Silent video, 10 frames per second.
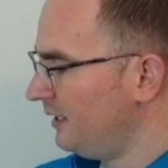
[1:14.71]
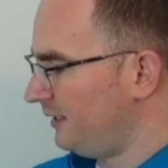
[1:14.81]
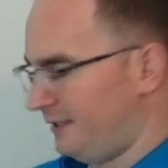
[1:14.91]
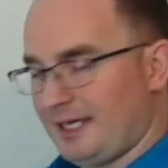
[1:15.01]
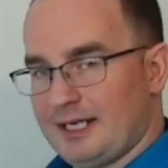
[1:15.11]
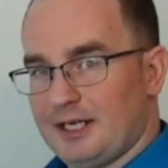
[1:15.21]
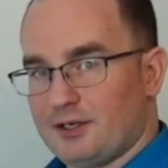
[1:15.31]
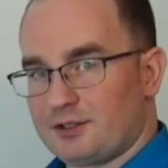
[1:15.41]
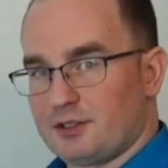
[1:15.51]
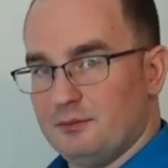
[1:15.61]
that air
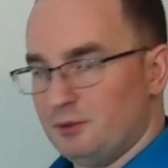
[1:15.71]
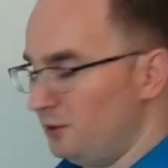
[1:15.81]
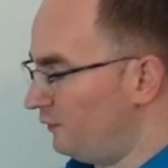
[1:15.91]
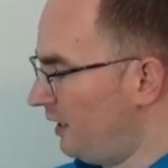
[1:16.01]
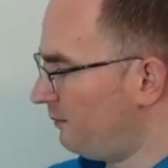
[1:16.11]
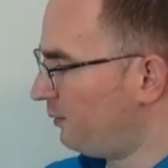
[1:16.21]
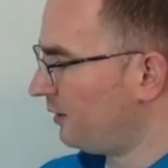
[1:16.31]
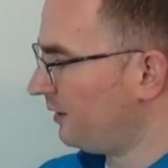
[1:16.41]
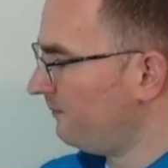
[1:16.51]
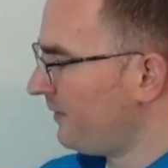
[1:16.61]
to move
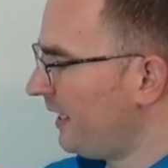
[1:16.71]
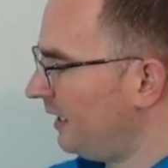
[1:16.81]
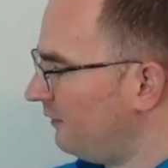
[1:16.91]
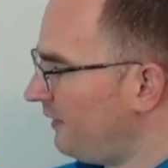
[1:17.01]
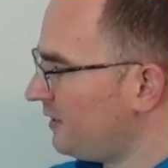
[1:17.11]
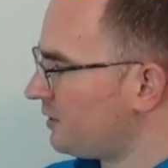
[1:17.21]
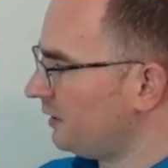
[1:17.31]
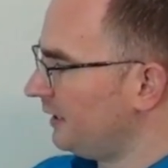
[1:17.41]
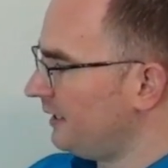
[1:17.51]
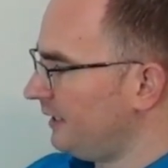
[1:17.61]
upward, and
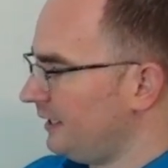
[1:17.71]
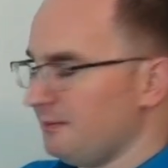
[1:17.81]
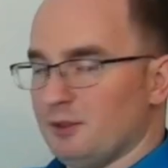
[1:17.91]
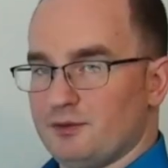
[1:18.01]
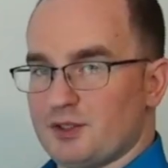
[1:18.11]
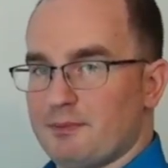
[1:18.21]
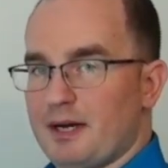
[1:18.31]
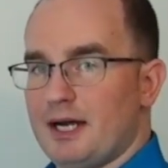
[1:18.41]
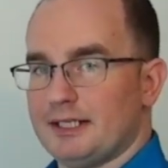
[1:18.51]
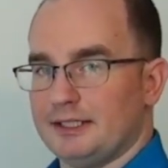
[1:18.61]
eventually it moves up
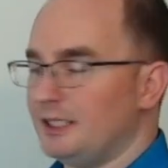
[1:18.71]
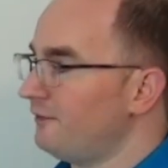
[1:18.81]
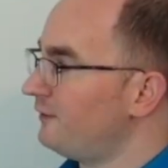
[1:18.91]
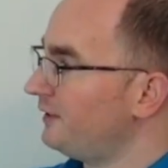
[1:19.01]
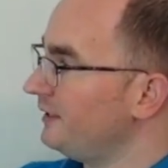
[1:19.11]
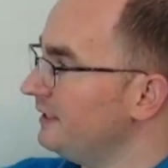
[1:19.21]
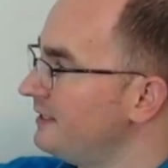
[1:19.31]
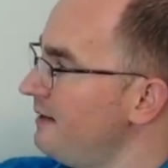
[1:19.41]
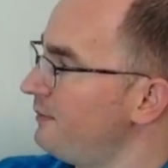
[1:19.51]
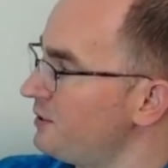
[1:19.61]
high enough that the
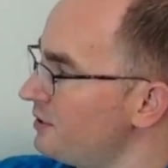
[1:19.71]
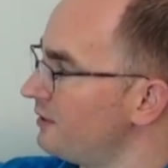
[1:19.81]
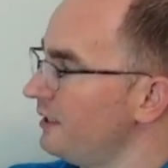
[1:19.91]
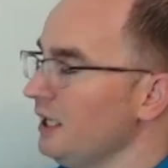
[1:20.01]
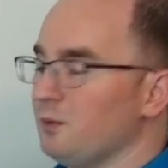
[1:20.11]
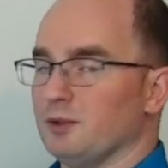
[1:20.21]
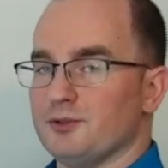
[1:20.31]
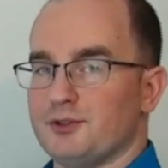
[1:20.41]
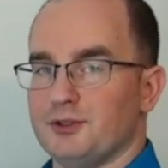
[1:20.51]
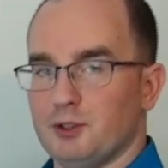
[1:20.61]
temperature equals
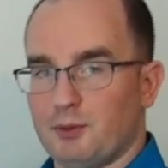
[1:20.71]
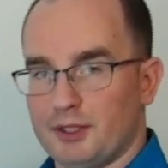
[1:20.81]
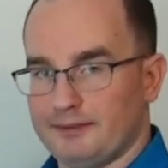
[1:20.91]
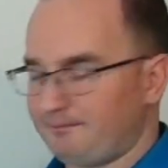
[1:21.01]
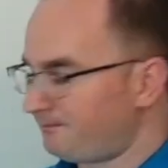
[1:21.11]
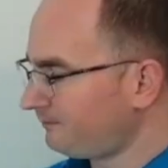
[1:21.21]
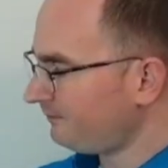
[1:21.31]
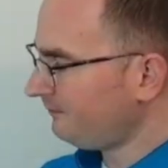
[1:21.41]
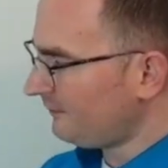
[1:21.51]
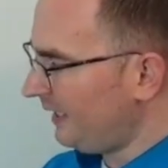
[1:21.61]
the dew point,
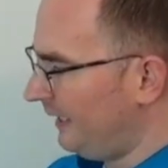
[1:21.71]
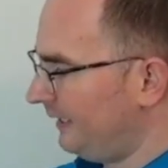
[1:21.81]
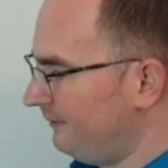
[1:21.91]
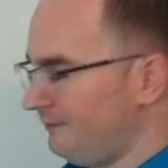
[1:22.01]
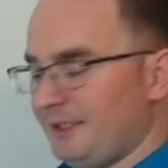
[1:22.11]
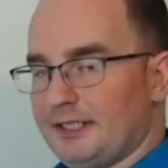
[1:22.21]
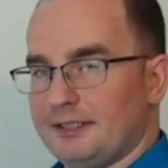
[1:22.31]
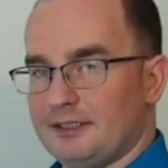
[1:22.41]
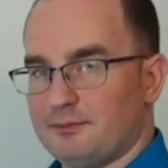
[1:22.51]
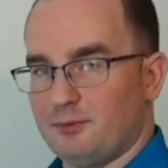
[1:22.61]
and you end
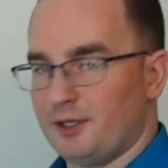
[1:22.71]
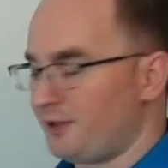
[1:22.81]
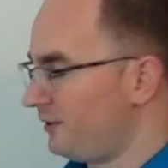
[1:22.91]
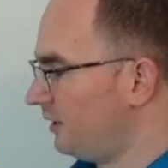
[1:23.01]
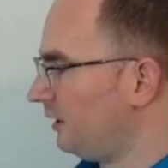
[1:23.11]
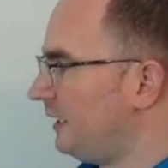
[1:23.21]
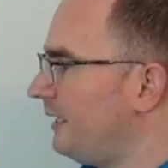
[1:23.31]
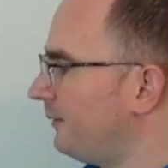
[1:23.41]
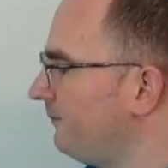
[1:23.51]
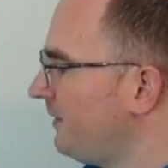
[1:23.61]
up with a cloud.
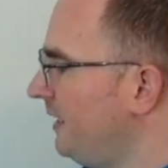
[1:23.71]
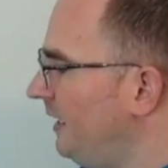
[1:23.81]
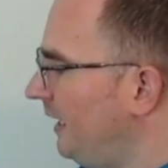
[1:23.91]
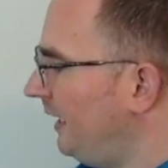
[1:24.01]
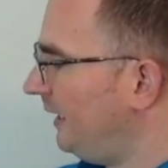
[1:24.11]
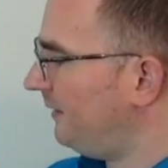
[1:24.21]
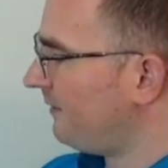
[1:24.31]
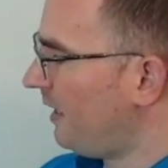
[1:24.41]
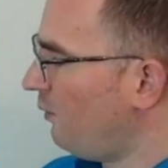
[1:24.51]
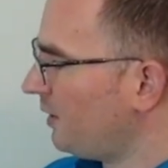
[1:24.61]
And
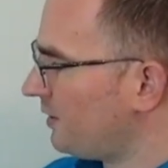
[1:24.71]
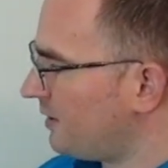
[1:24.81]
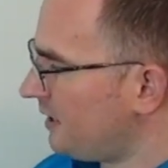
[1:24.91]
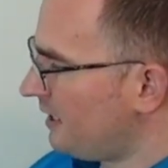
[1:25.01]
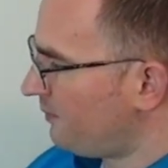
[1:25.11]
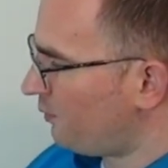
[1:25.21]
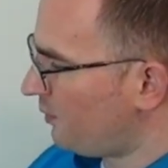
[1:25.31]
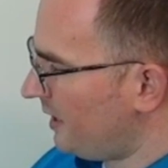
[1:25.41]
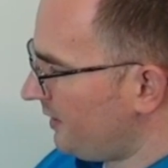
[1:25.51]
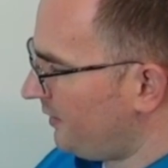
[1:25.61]
I wanted to stop
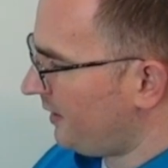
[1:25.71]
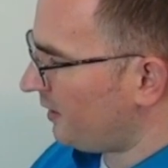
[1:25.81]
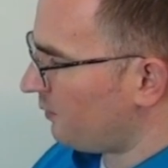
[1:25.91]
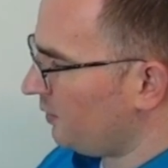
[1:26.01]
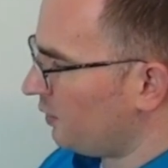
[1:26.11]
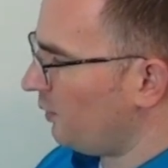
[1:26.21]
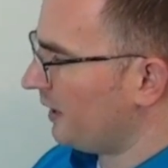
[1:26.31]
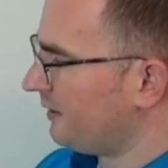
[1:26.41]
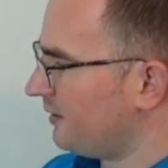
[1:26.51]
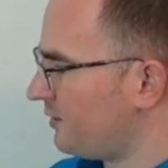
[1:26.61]
right there real quick.
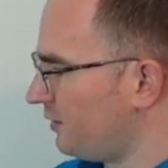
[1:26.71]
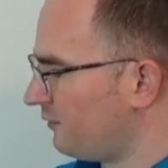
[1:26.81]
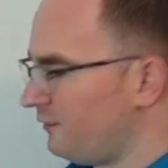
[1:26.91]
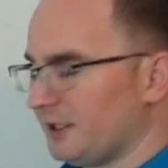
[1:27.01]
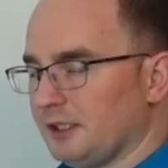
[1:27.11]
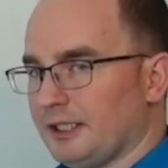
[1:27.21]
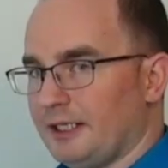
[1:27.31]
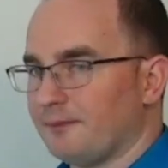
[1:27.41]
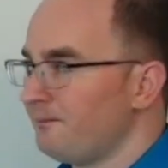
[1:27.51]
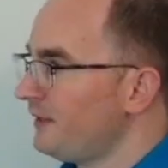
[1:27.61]
There's your fun cloud.
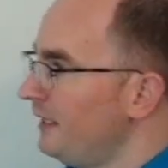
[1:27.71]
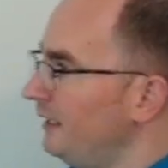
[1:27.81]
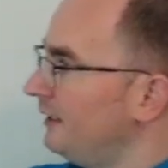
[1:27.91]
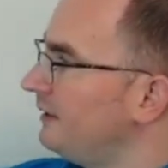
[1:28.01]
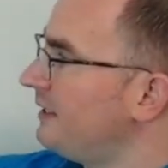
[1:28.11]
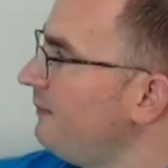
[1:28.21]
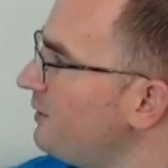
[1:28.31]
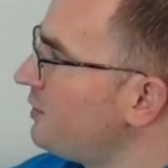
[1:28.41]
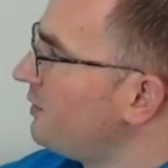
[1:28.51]
The temperature